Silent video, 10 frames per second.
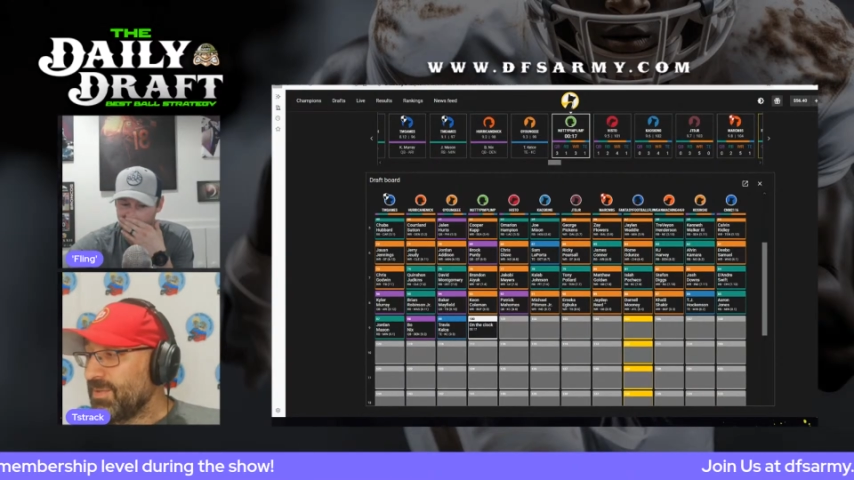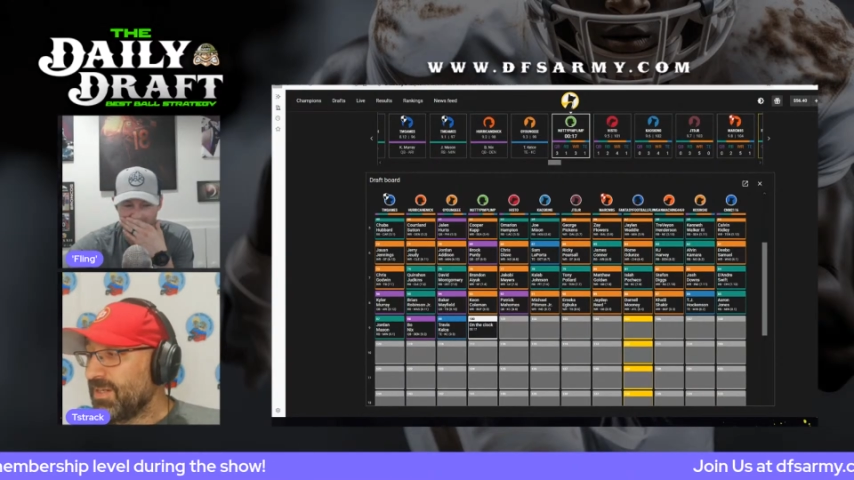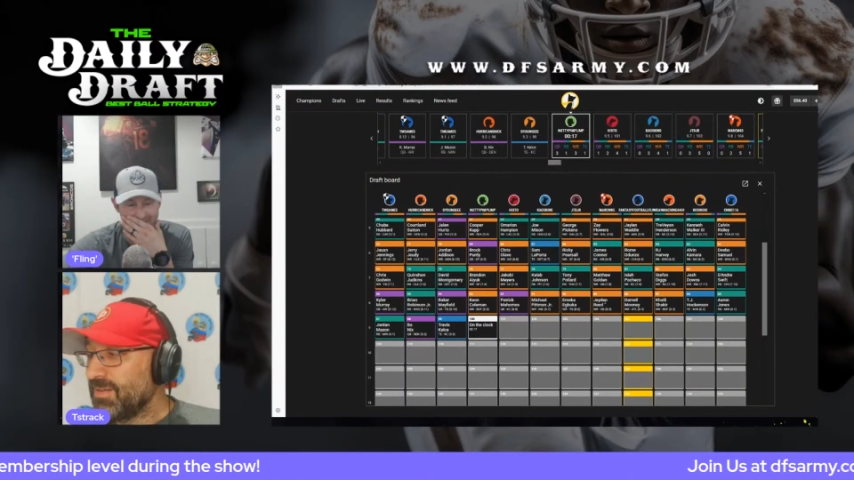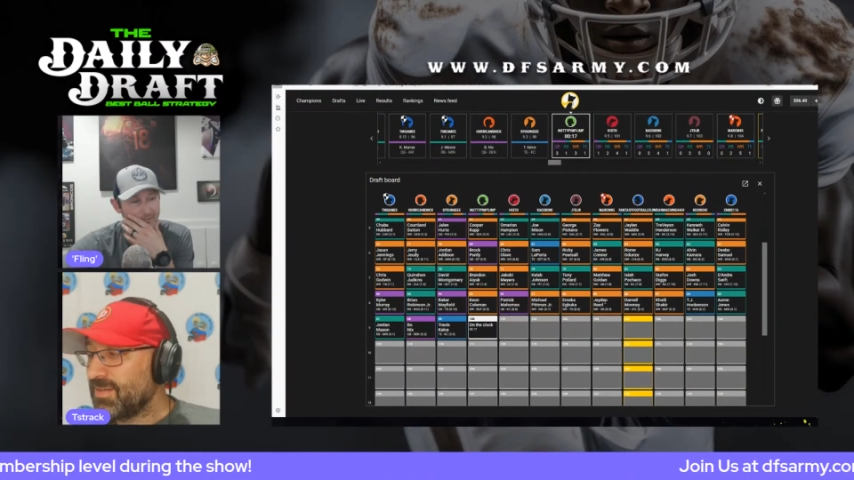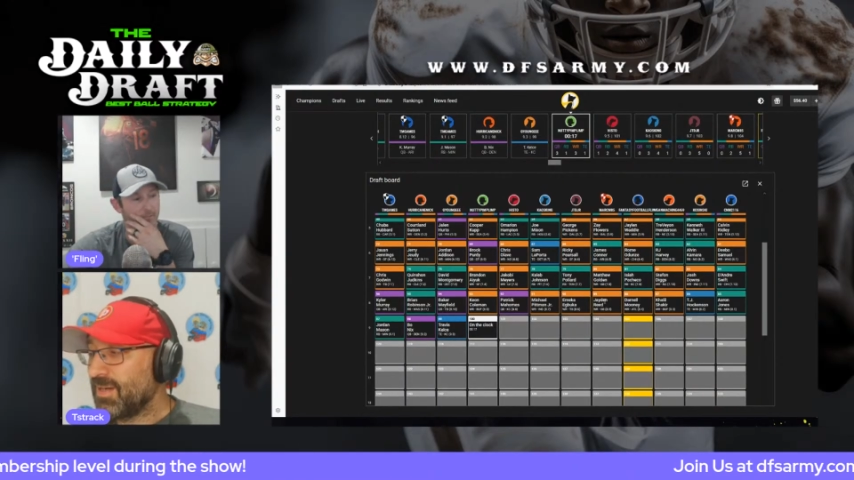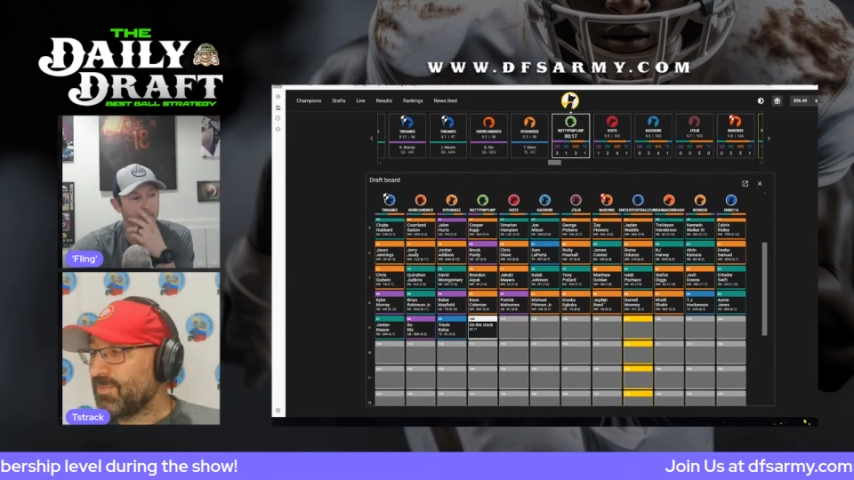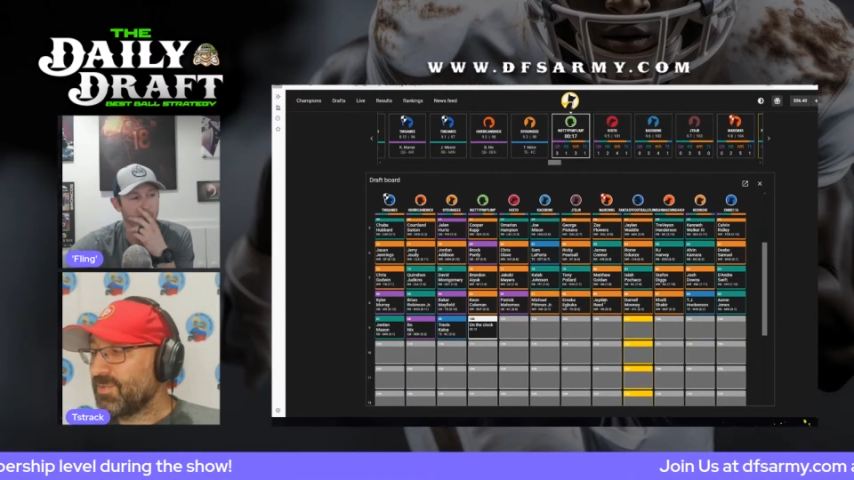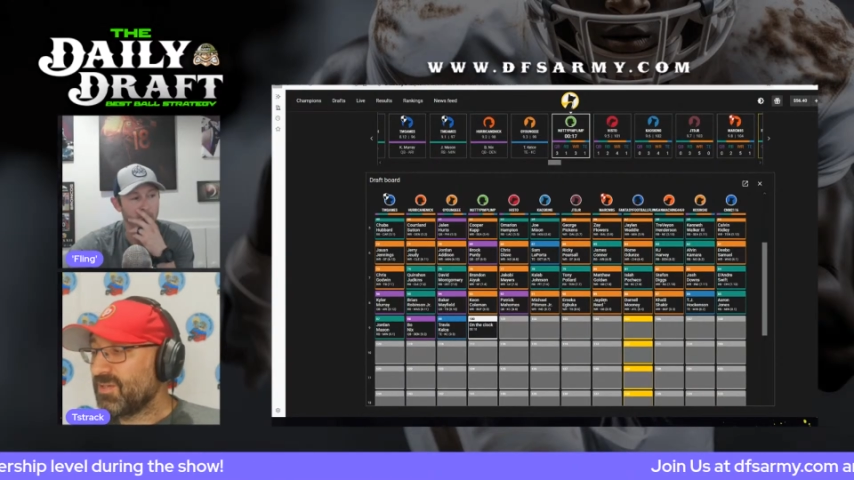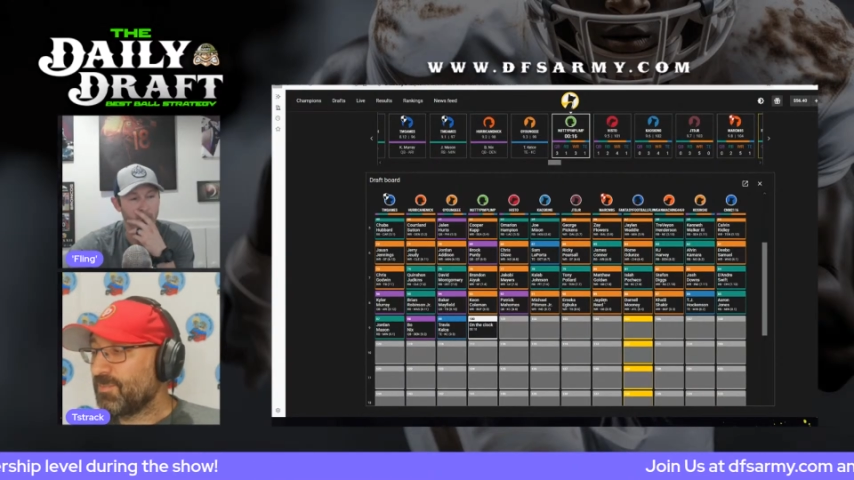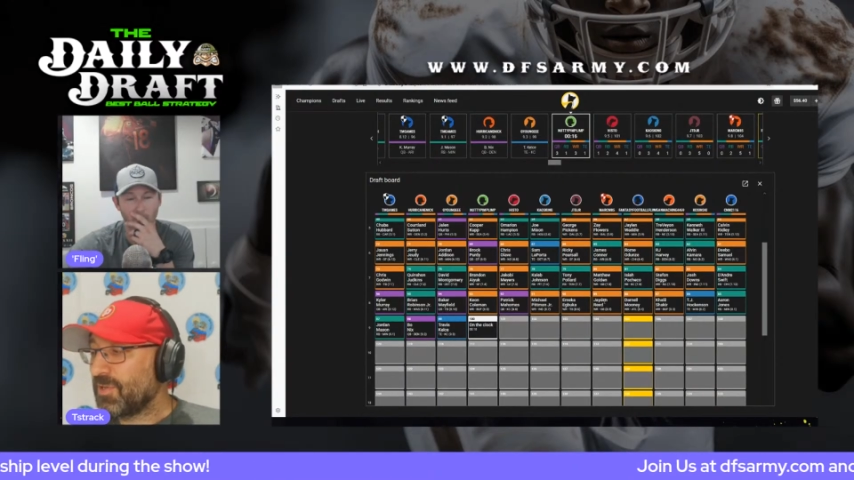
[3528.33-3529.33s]
I mean, I was
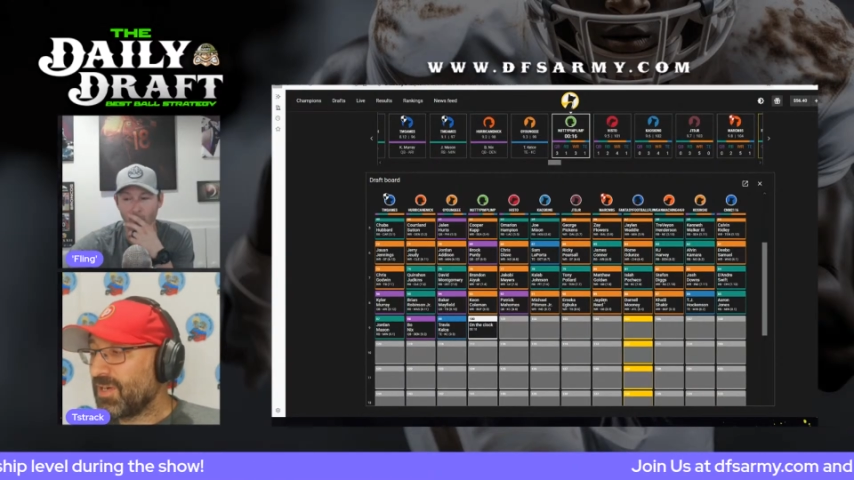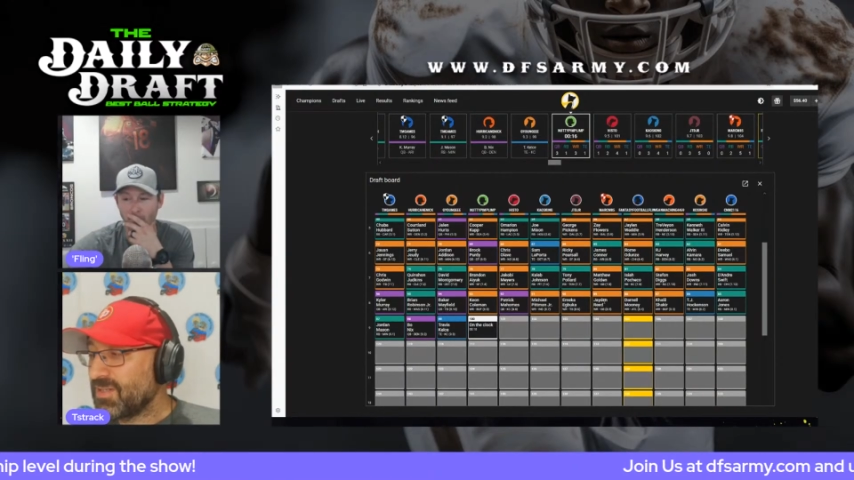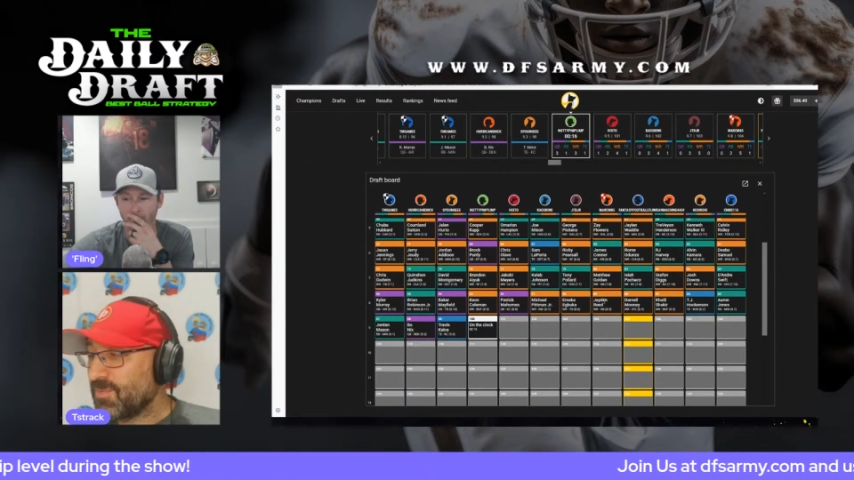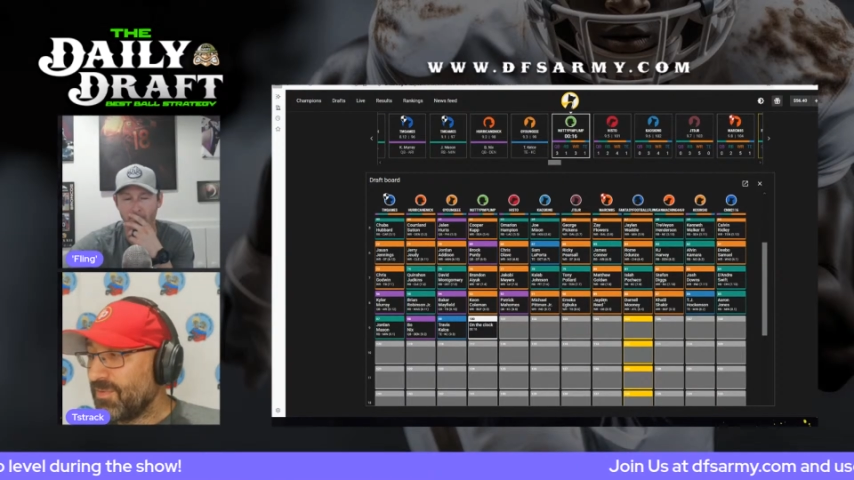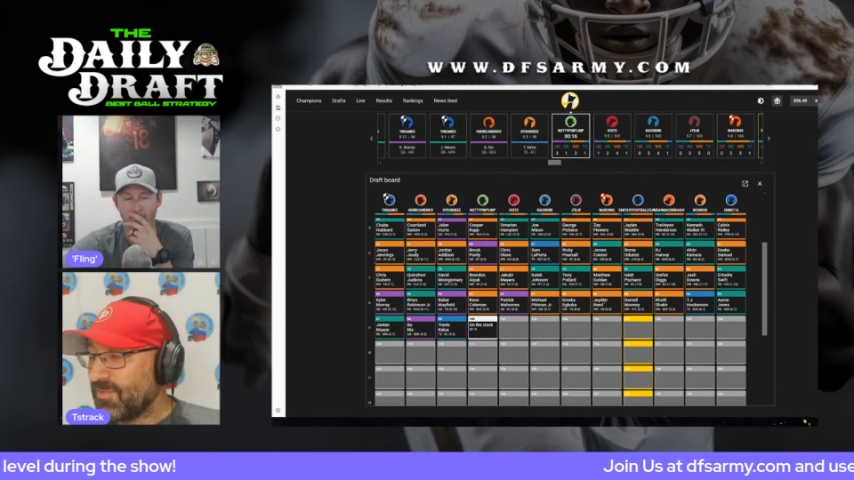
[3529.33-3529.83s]
surprised when